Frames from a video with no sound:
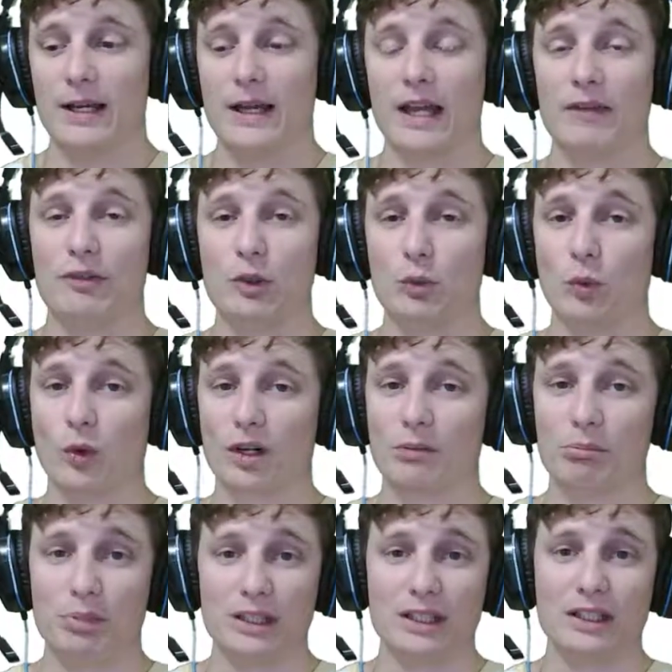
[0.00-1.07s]
If you want to
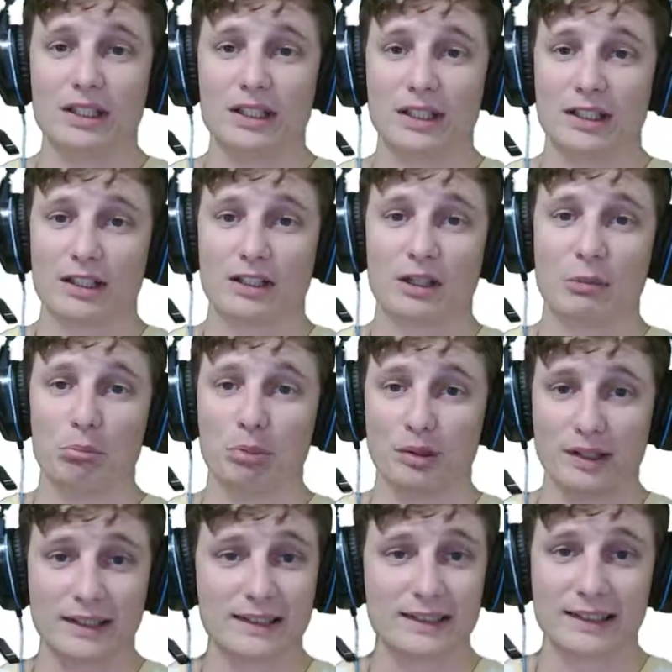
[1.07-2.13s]
be
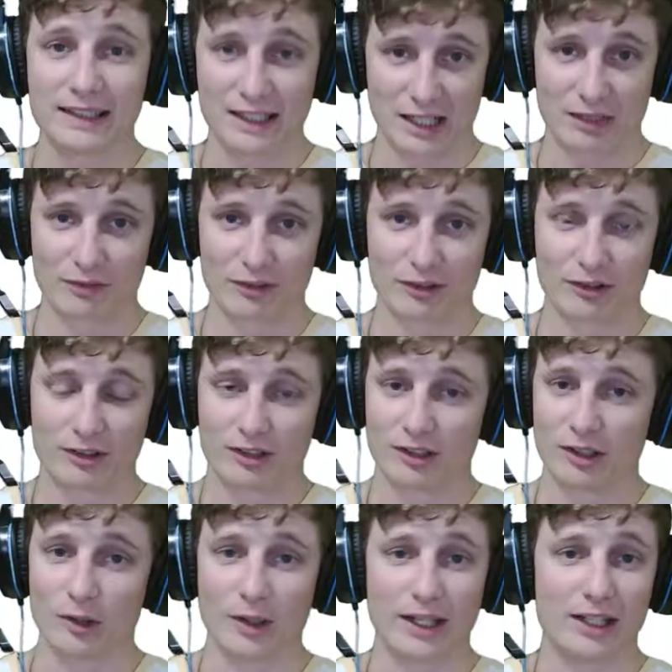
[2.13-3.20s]
completely covered,
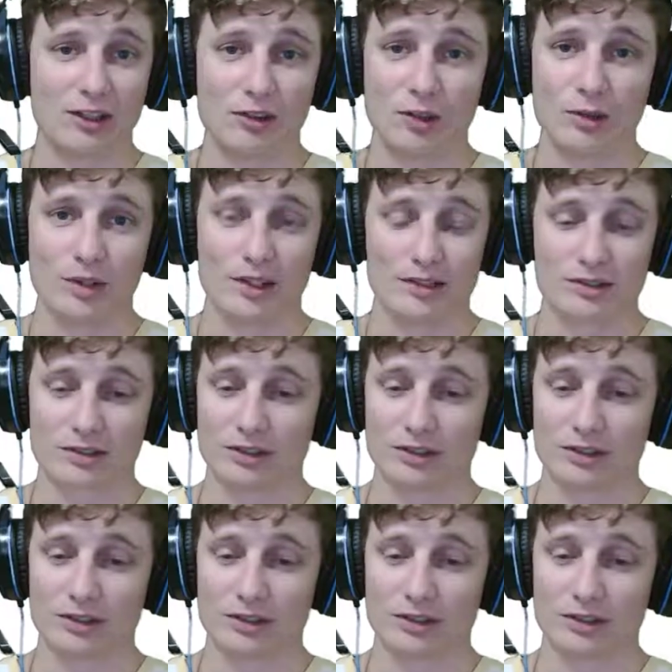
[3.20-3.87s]
go ahead and do this.